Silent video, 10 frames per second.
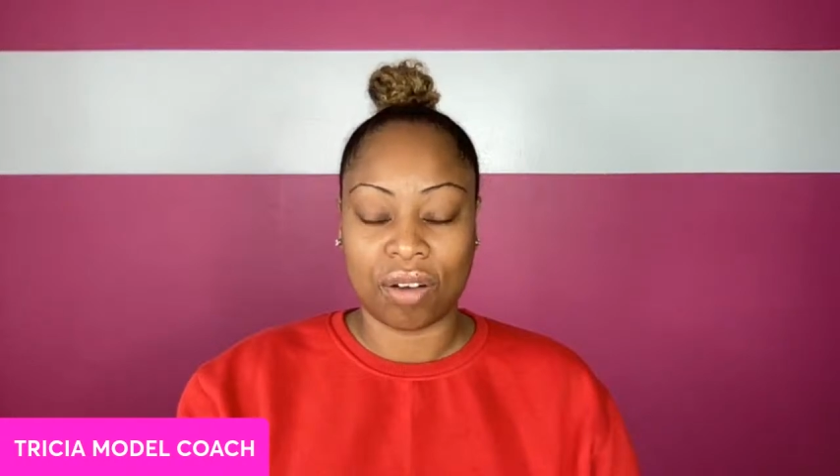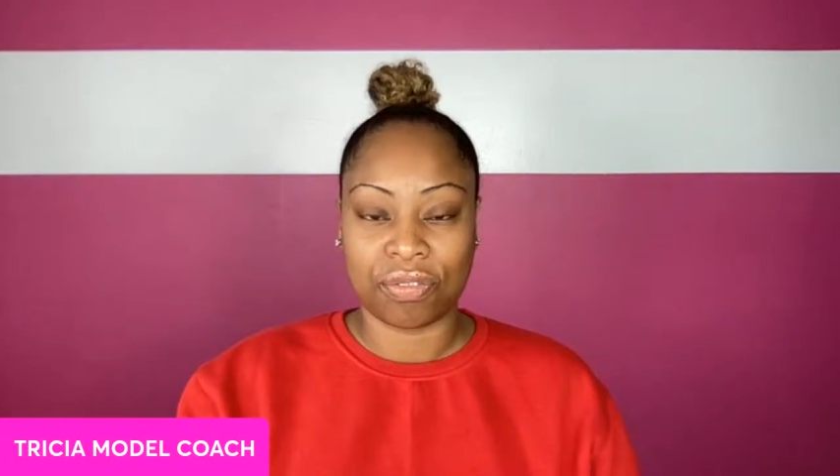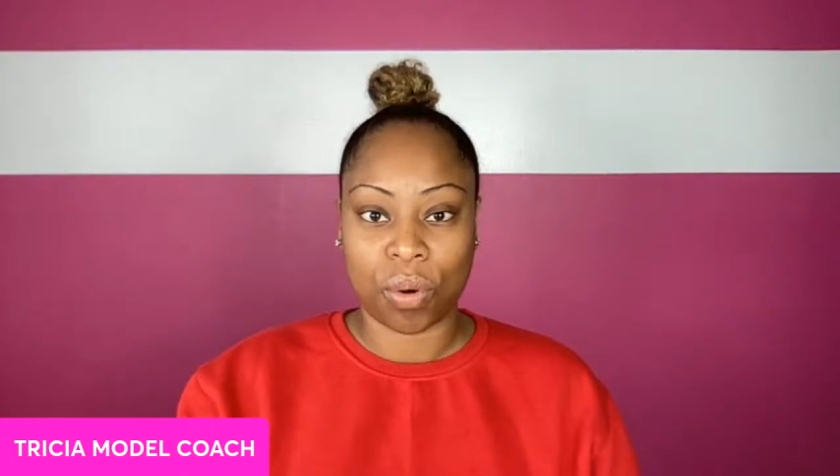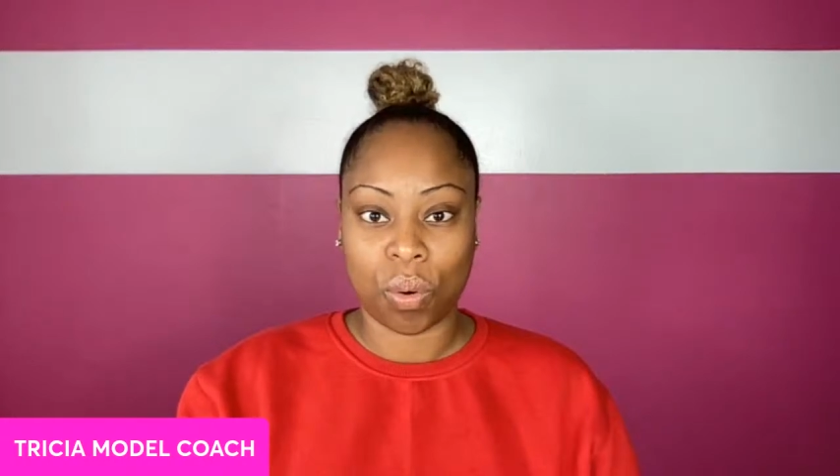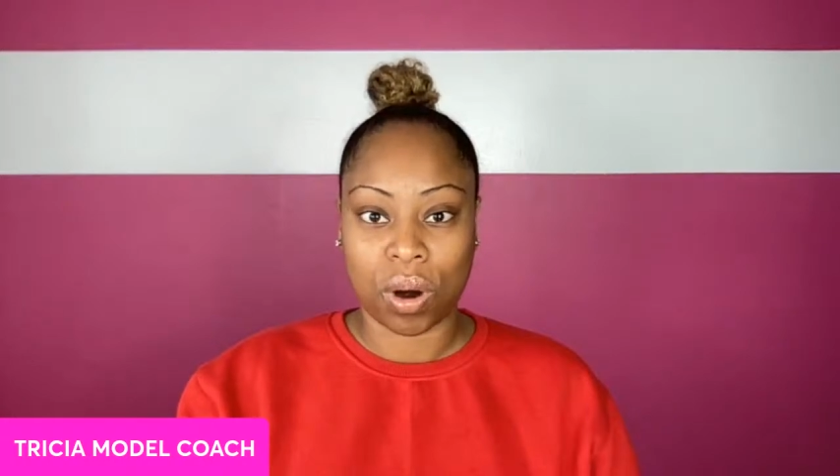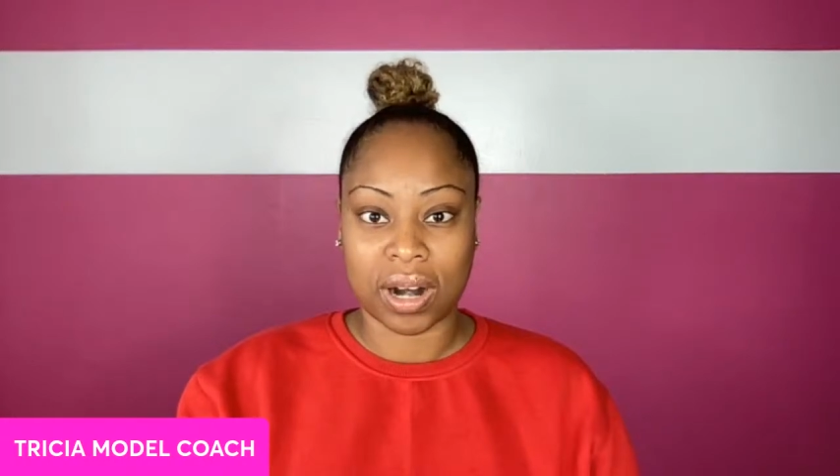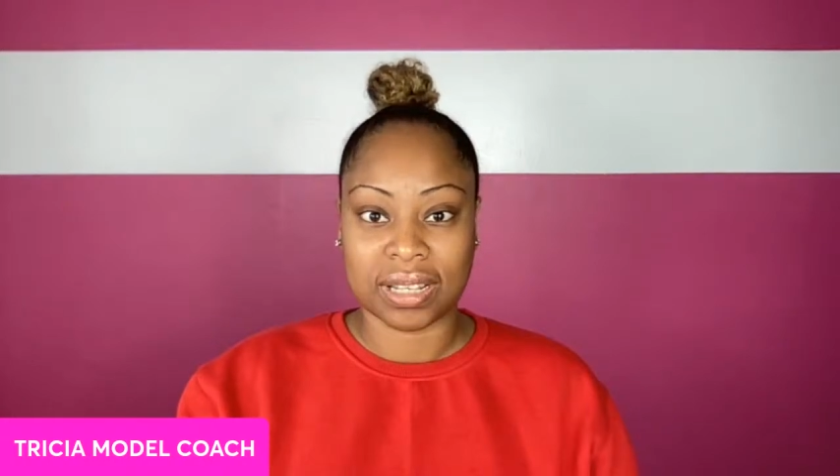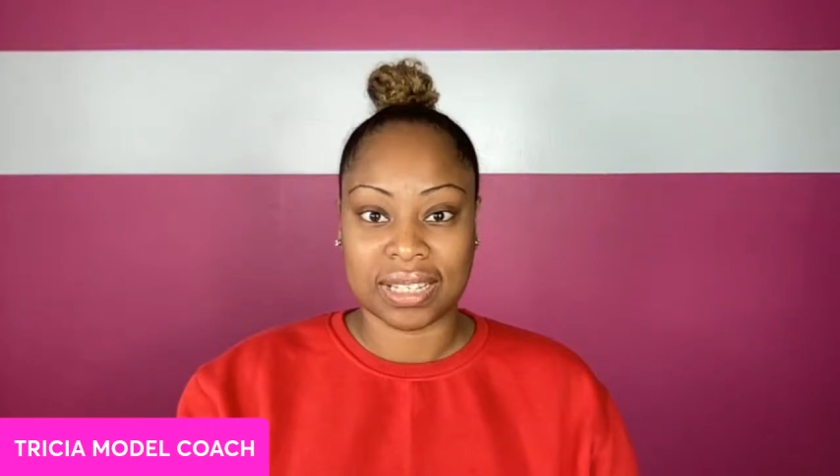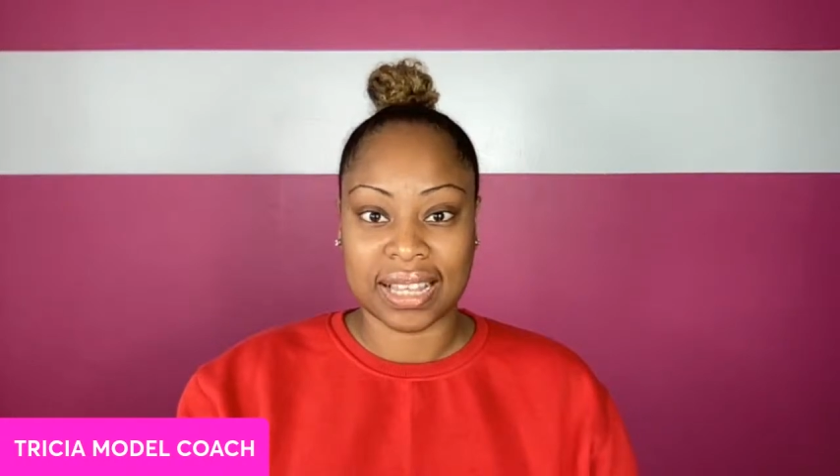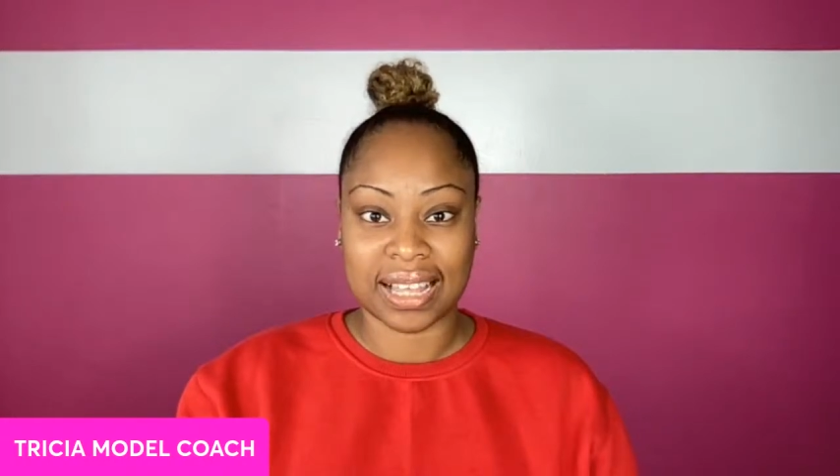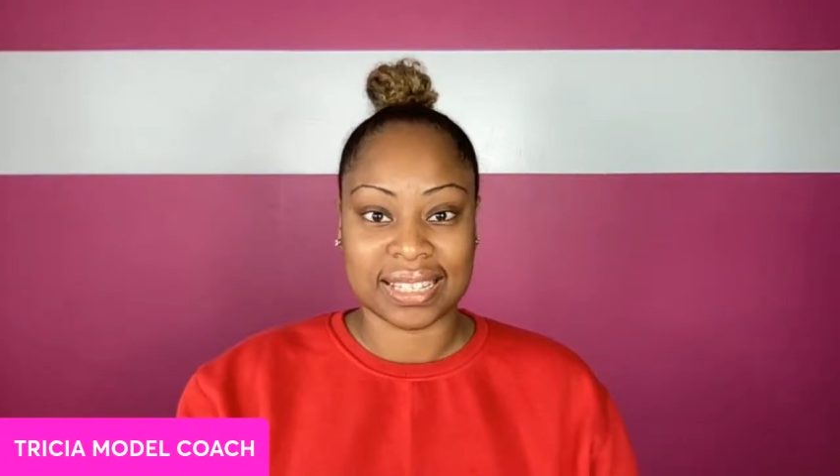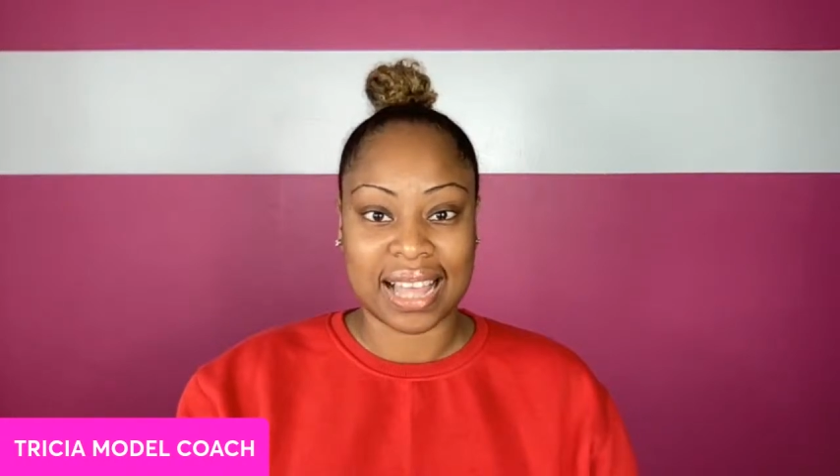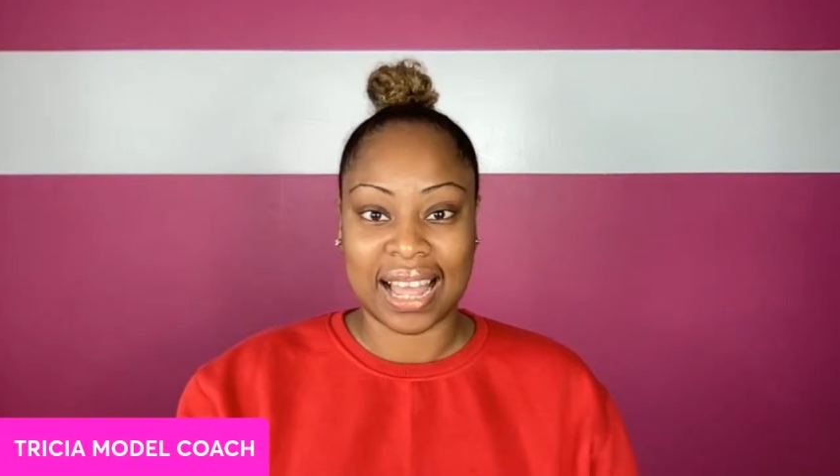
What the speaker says: of course. Yes.